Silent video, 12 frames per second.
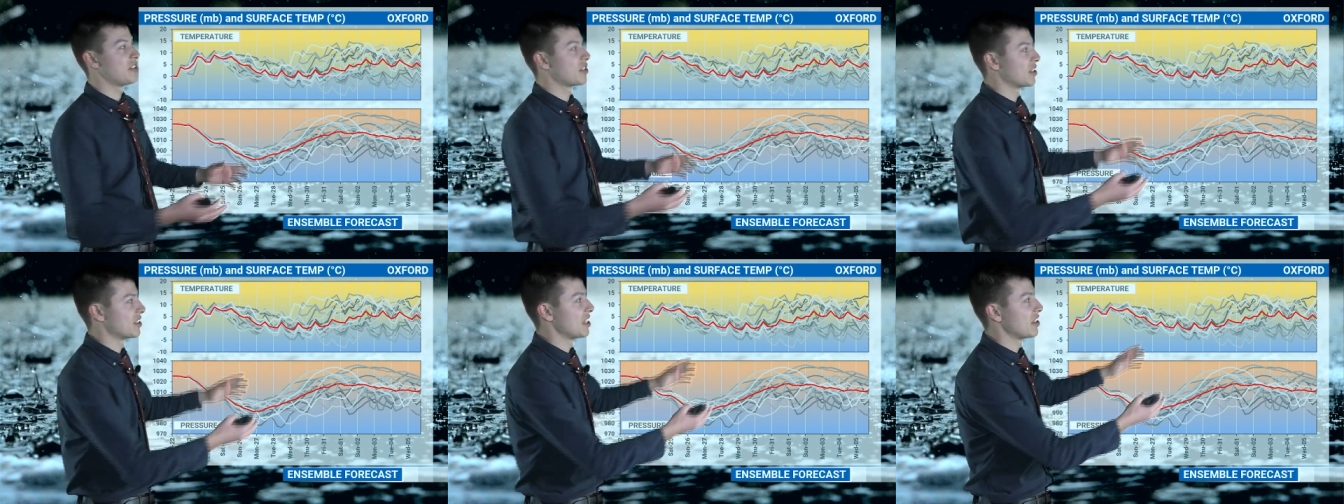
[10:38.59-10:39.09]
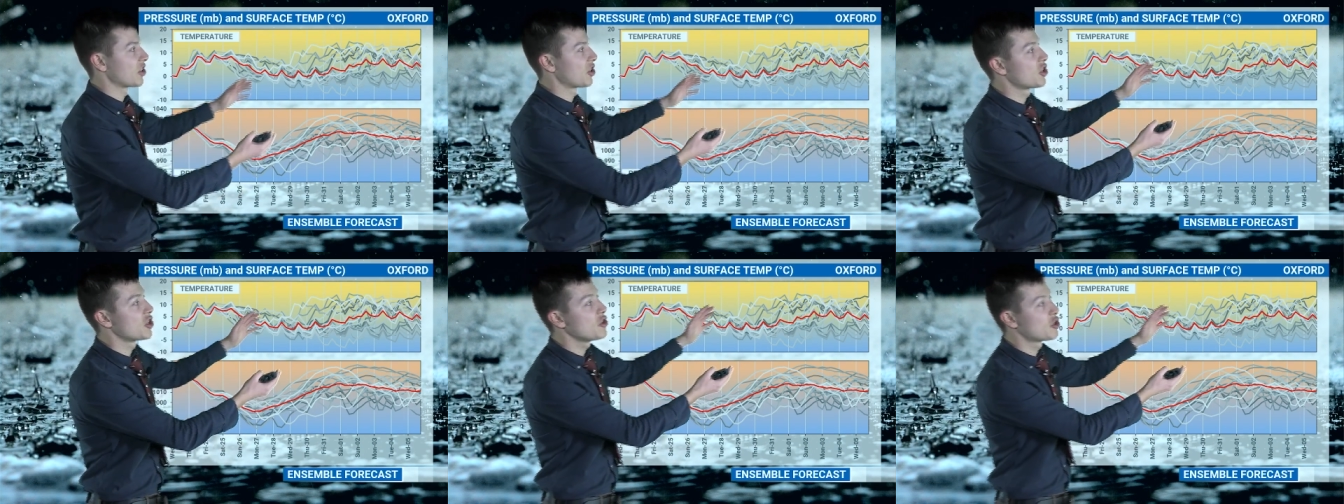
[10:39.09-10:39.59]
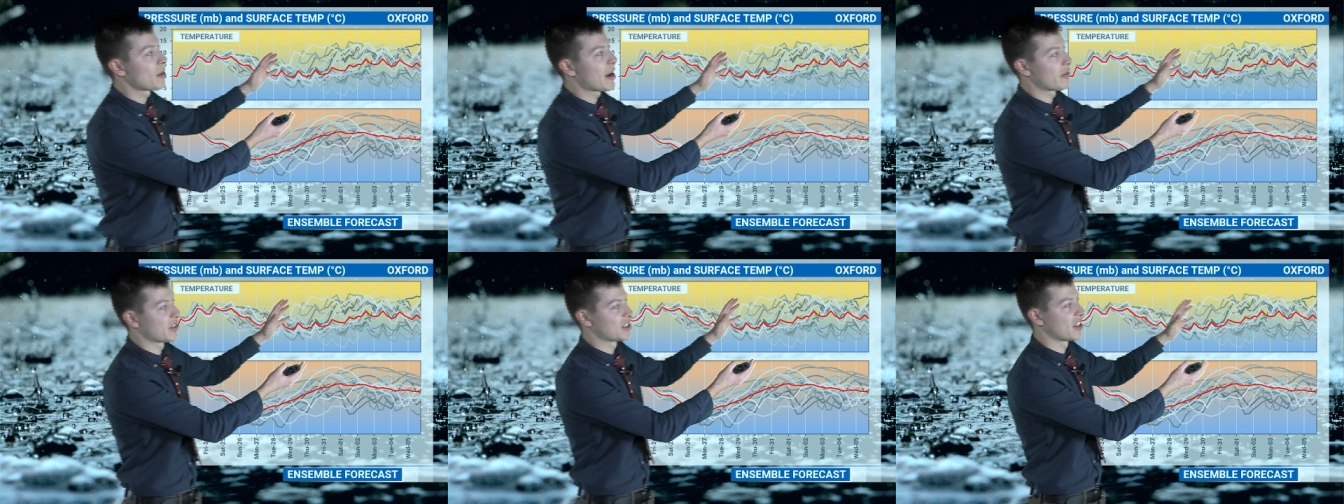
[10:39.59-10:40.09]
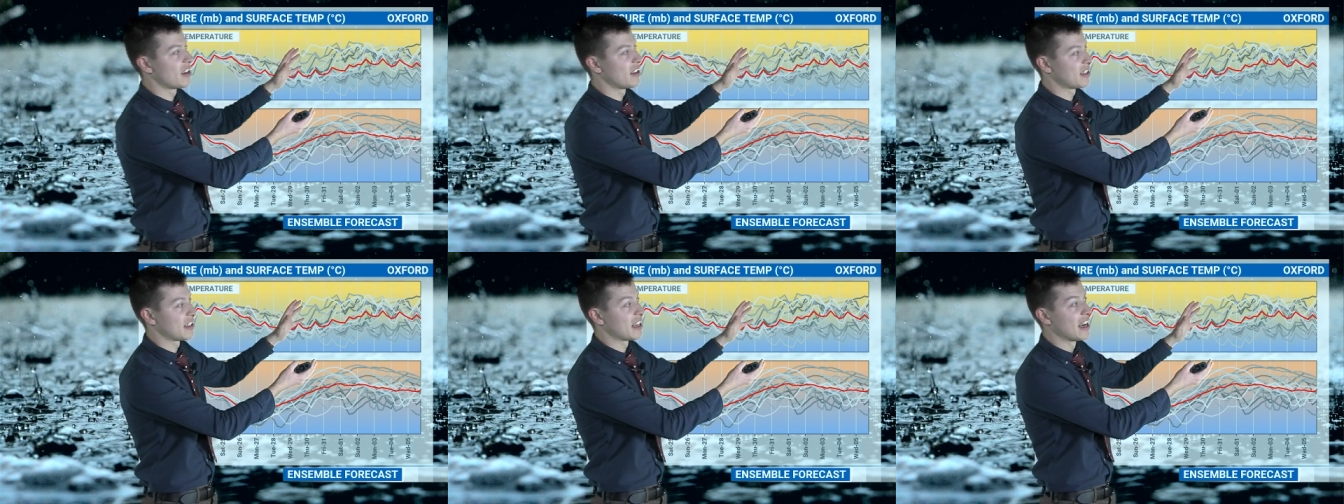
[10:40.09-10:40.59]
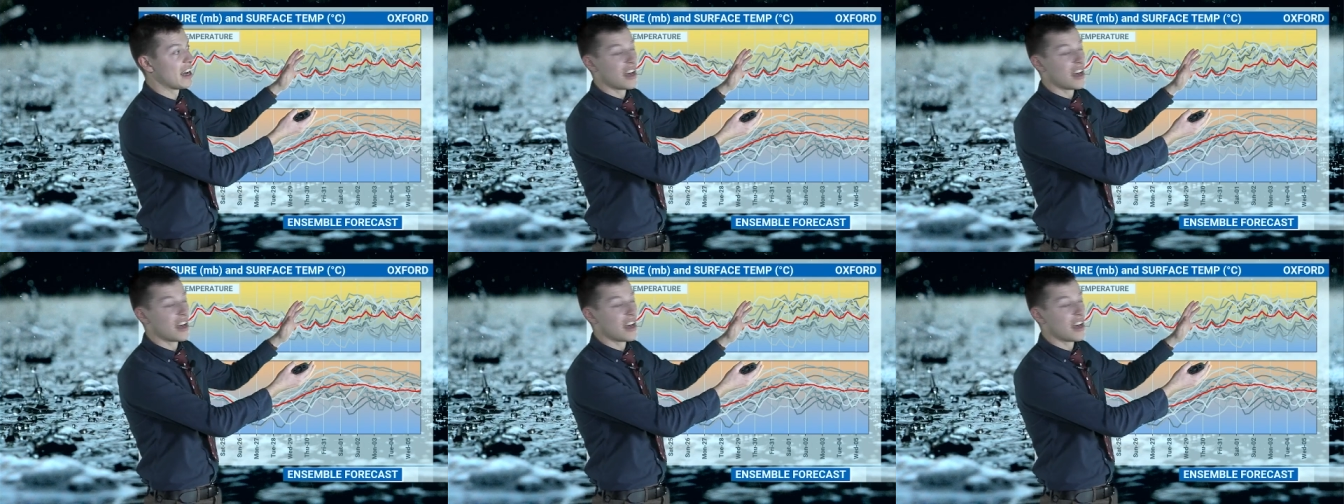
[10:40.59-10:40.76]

you can see the huge amount of uncertainty